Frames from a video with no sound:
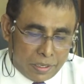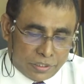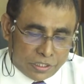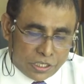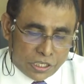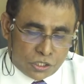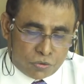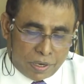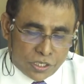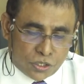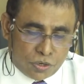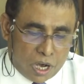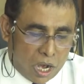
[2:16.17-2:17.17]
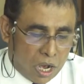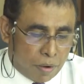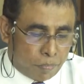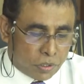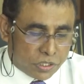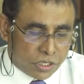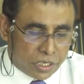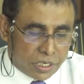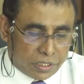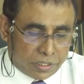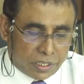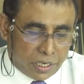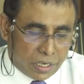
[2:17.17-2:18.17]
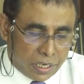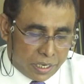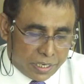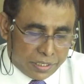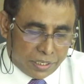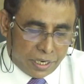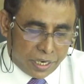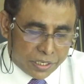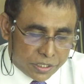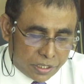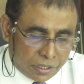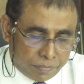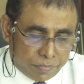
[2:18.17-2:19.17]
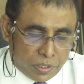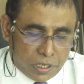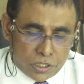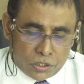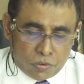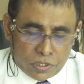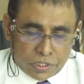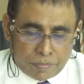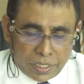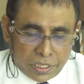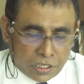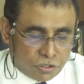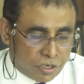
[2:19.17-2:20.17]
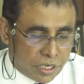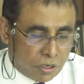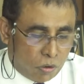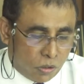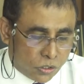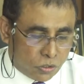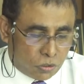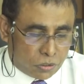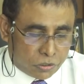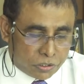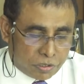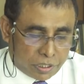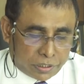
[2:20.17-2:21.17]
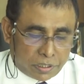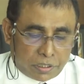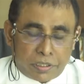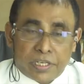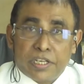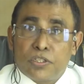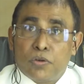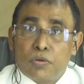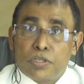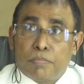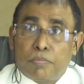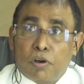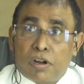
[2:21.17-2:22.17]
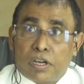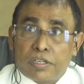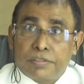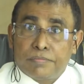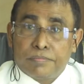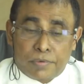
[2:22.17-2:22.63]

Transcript: This is to ensure our position in the international tourism industry and also to strengthen the tourism product.